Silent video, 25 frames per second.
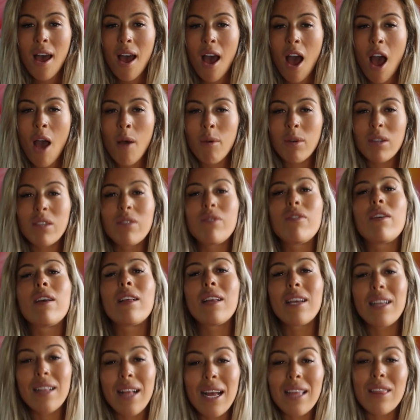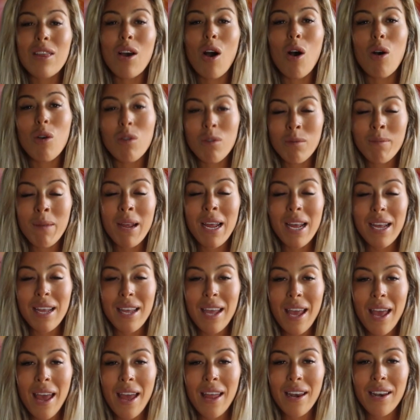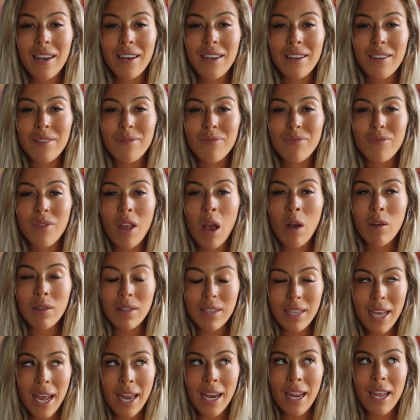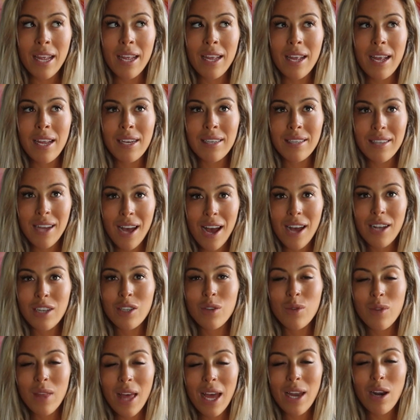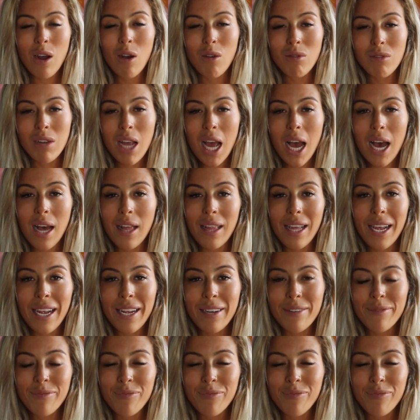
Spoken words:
I was feeling like the old me again. I was getting in touch with that old Carly.